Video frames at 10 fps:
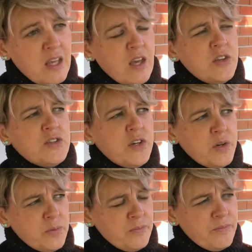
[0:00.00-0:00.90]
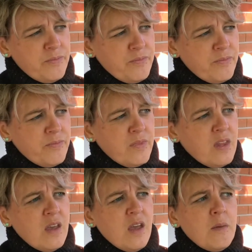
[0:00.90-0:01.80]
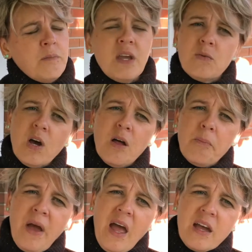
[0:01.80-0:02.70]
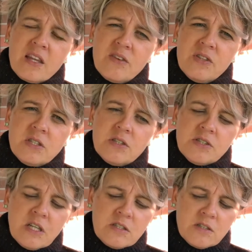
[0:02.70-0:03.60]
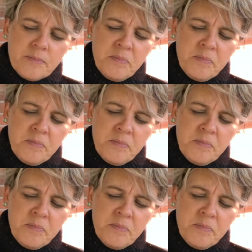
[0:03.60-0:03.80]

So, meanwhile, back at the visitor center,